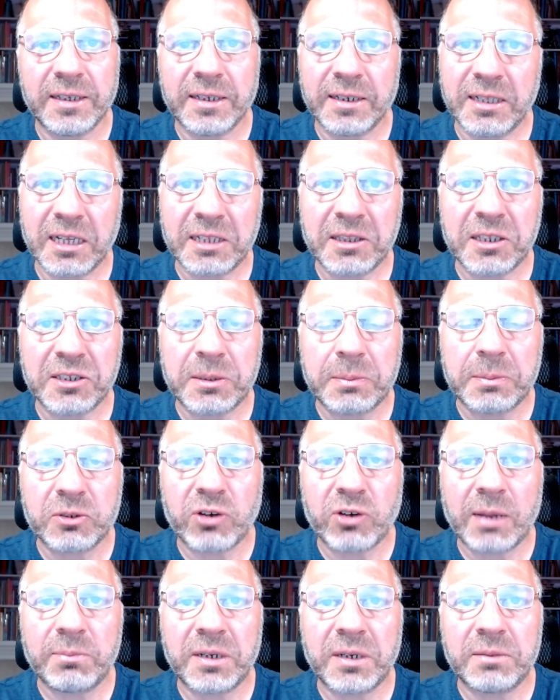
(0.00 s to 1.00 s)
click the
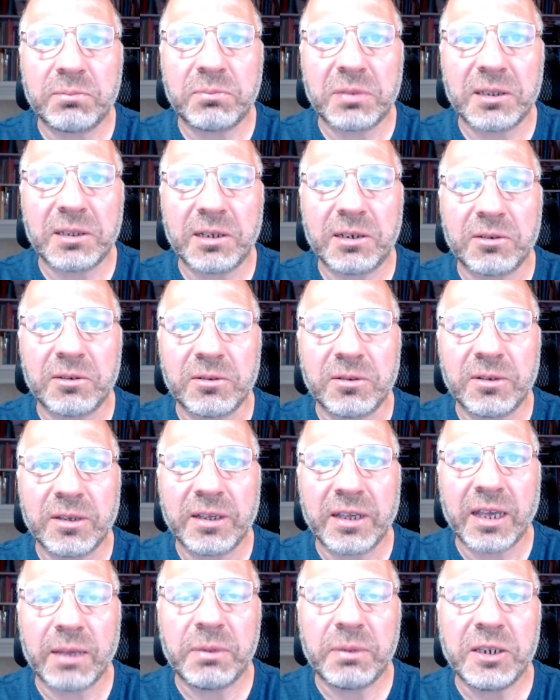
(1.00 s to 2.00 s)
subscribe button below
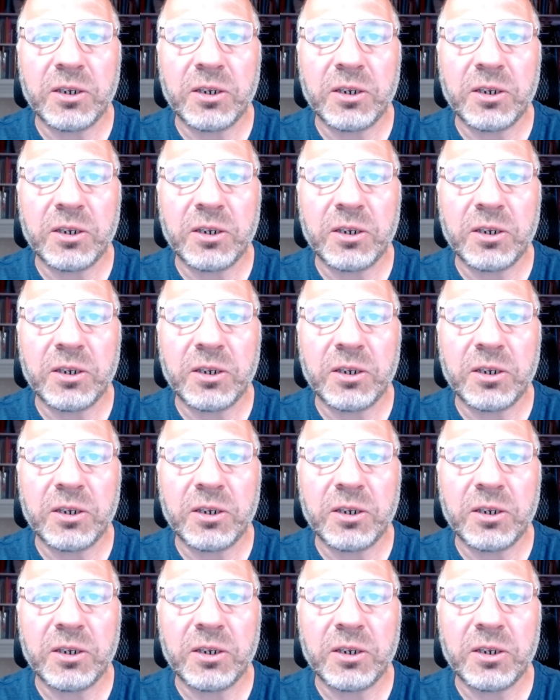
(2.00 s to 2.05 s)
and be